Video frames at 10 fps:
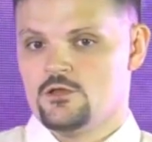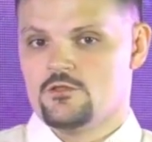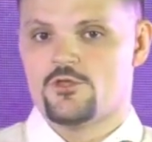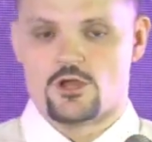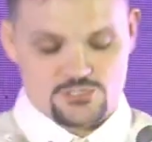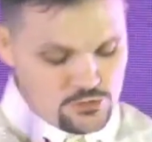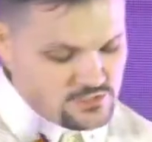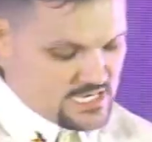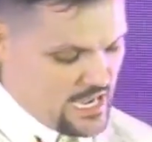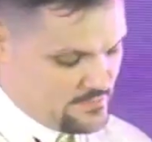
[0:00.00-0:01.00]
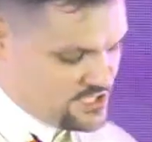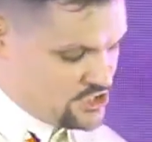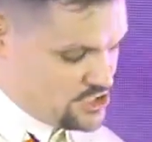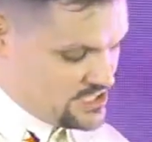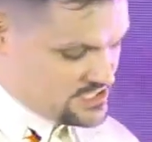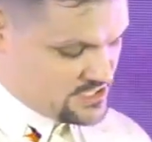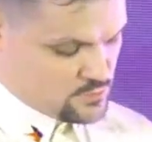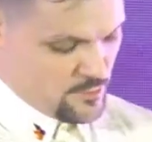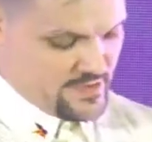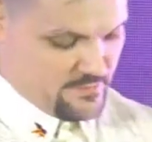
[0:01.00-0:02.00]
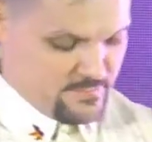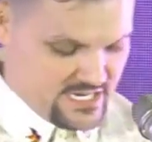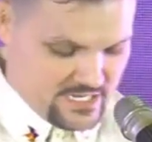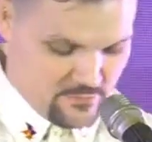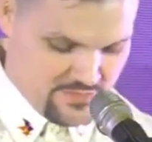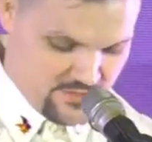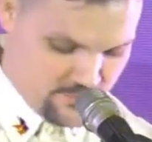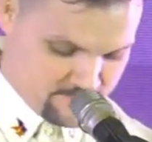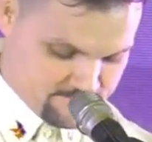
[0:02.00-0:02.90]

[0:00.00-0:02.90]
There are two times that Jesus will be immediate with you.